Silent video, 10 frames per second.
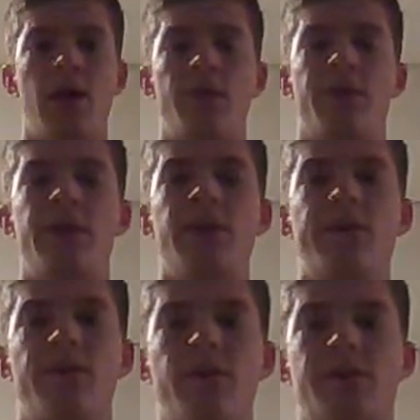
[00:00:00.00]
When they
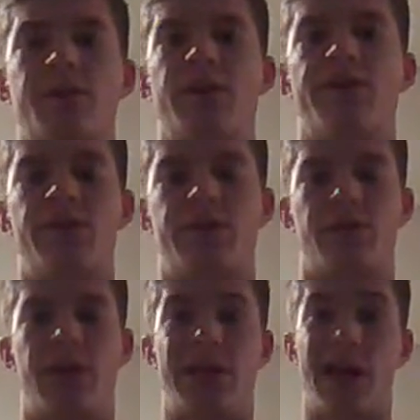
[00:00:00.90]
divorced whenever he was
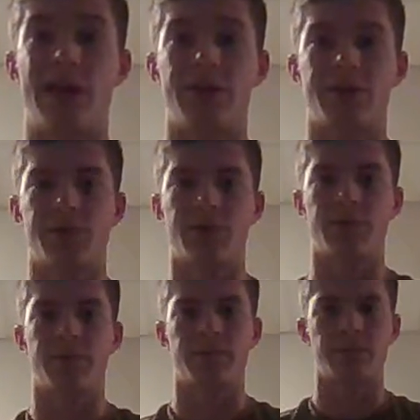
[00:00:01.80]
only 9 years
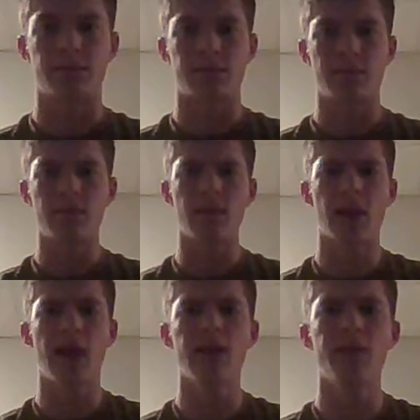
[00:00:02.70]
old,
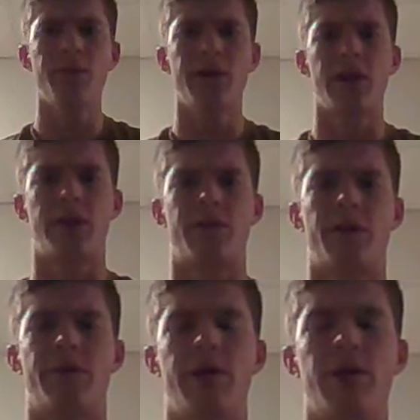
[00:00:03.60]
Elon went and
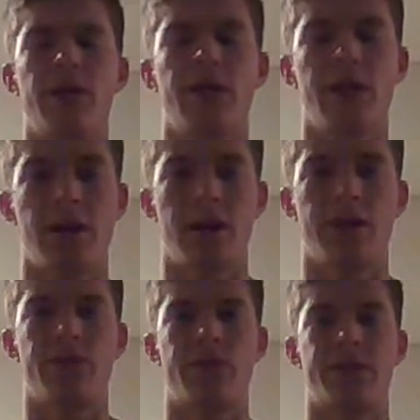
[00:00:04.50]
primarily
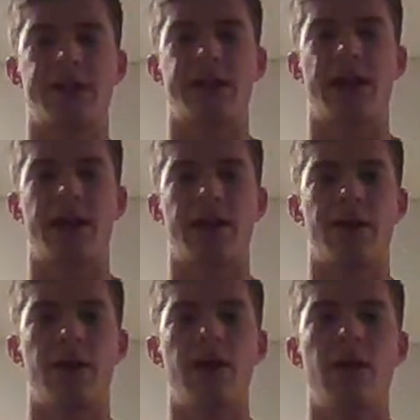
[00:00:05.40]
lived with his dad,
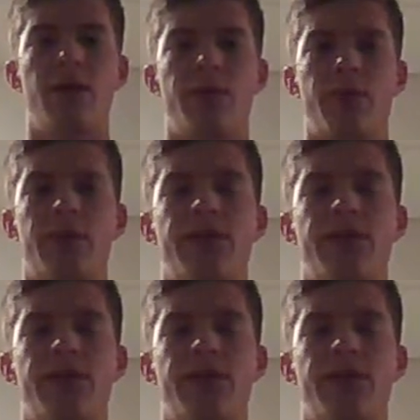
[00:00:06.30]
where he